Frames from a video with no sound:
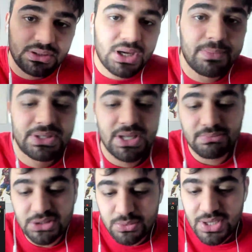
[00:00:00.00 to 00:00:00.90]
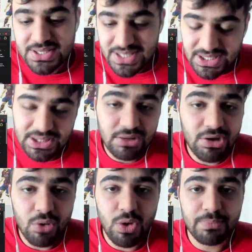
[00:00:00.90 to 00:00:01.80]
Comment down below, guys. Anything
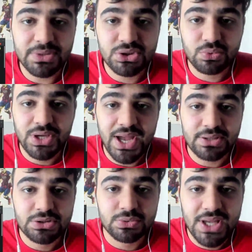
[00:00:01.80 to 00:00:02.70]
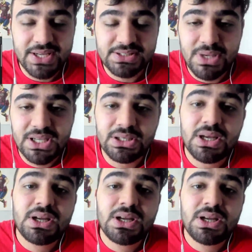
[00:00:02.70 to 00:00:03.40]
y'all want me to react to next, man.